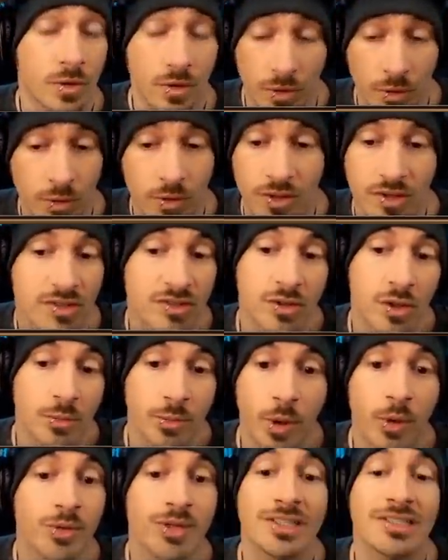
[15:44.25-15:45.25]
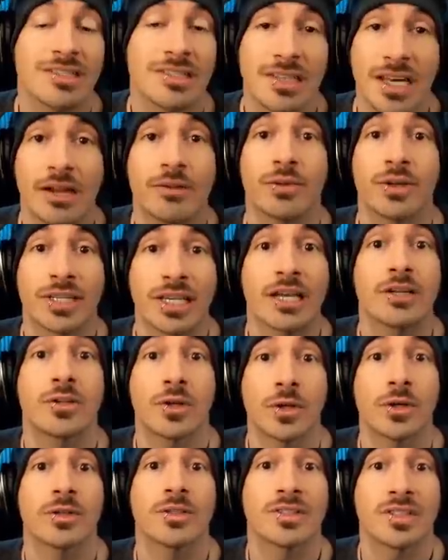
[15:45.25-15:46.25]
So you just, your opponents never get
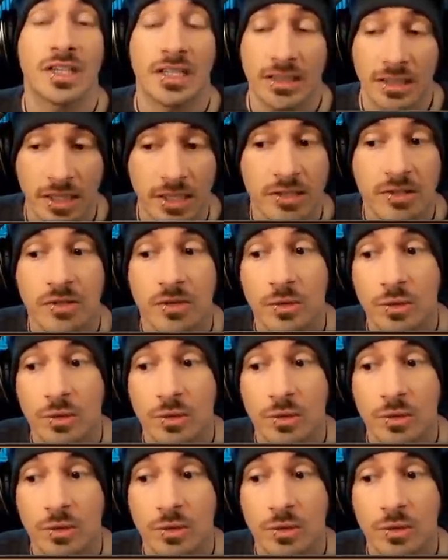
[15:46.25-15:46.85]
turns unless